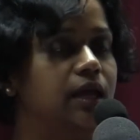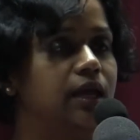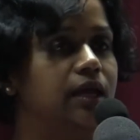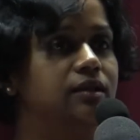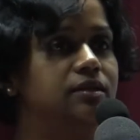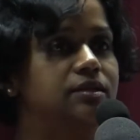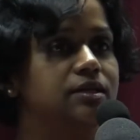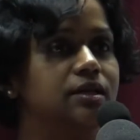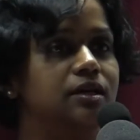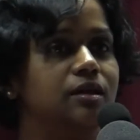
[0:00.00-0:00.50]

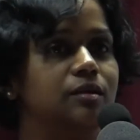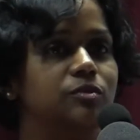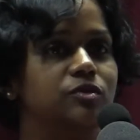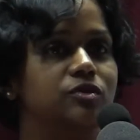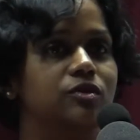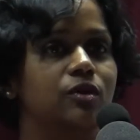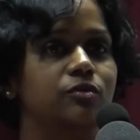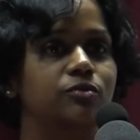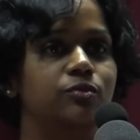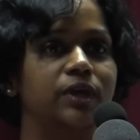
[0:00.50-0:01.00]
In terms
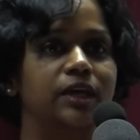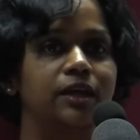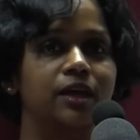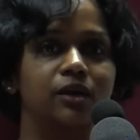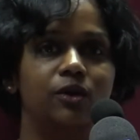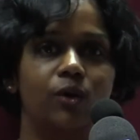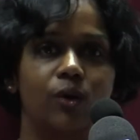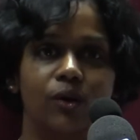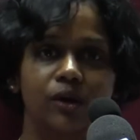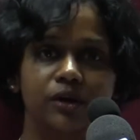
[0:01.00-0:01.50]
of, we
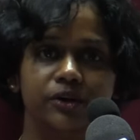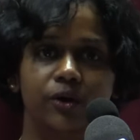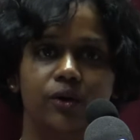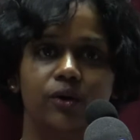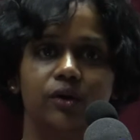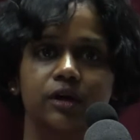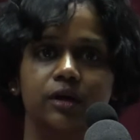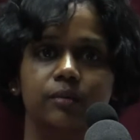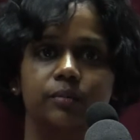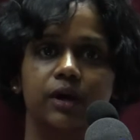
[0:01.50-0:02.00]
can all
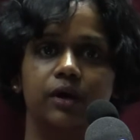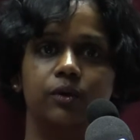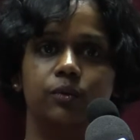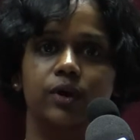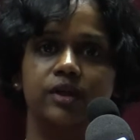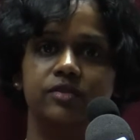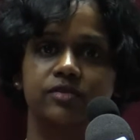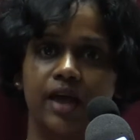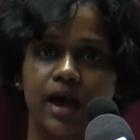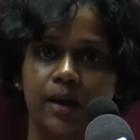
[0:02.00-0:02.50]
talk about
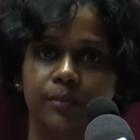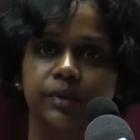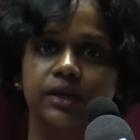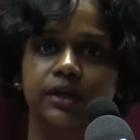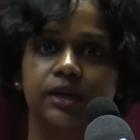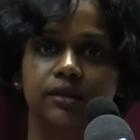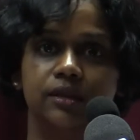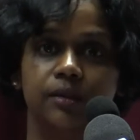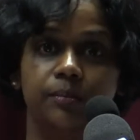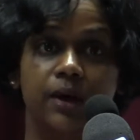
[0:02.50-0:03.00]
what's
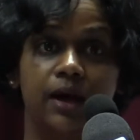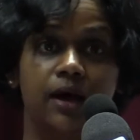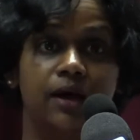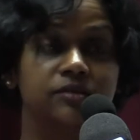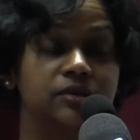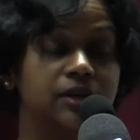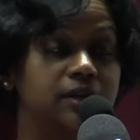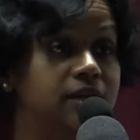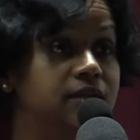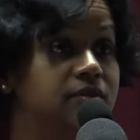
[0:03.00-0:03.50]
happened in the
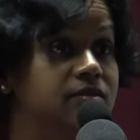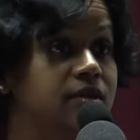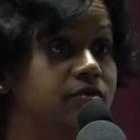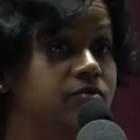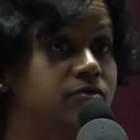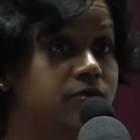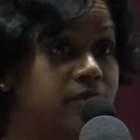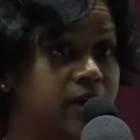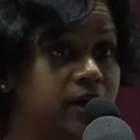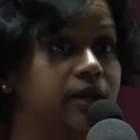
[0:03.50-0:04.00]
past, and it's
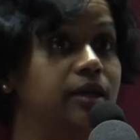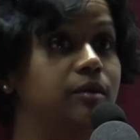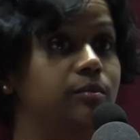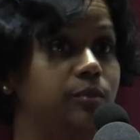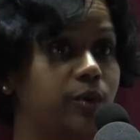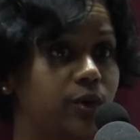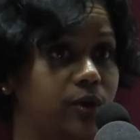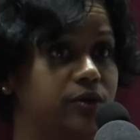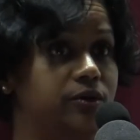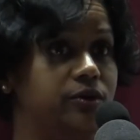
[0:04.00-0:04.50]
very
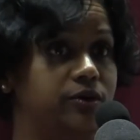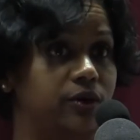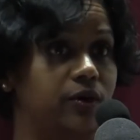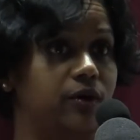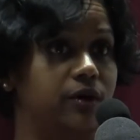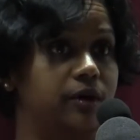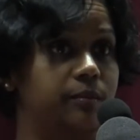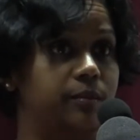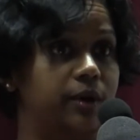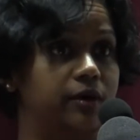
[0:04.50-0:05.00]
important to
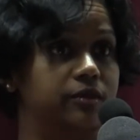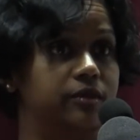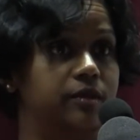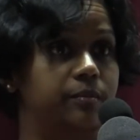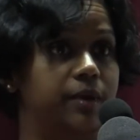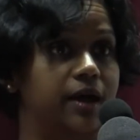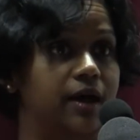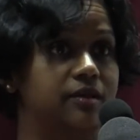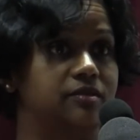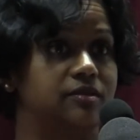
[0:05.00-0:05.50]
talk about
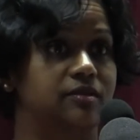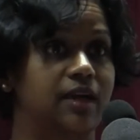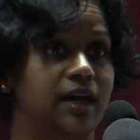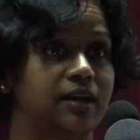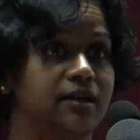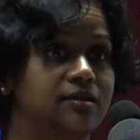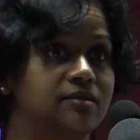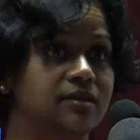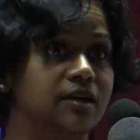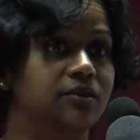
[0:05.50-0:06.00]
the past.
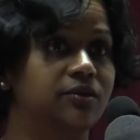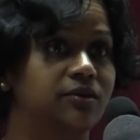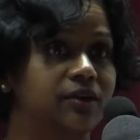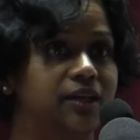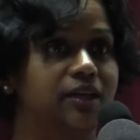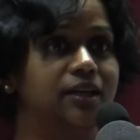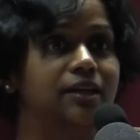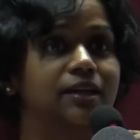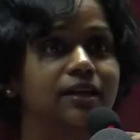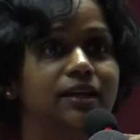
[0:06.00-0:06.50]
That is a
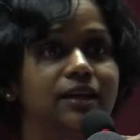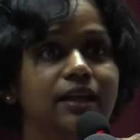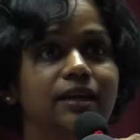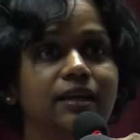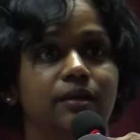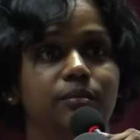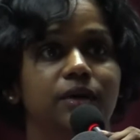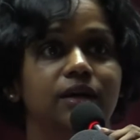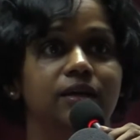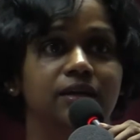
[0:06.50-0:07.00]
critical
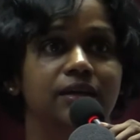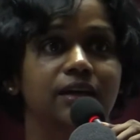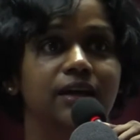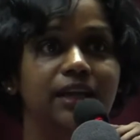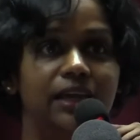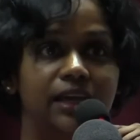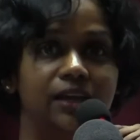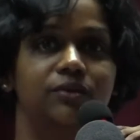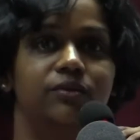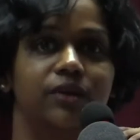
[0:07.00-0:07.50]
element
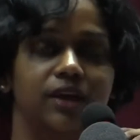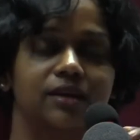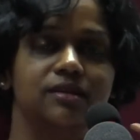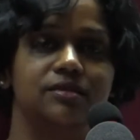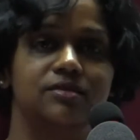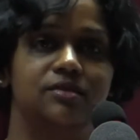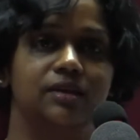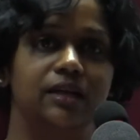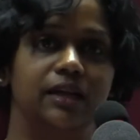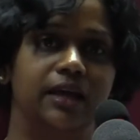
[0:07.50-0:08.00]
in
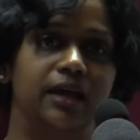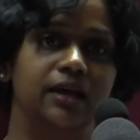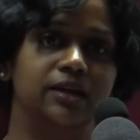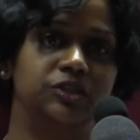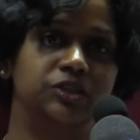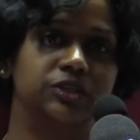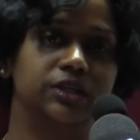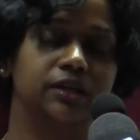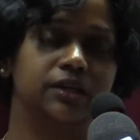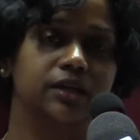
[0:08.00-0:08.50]

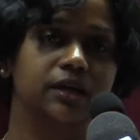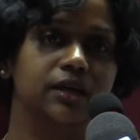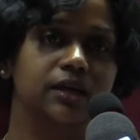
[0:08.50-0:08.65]
reconciliation.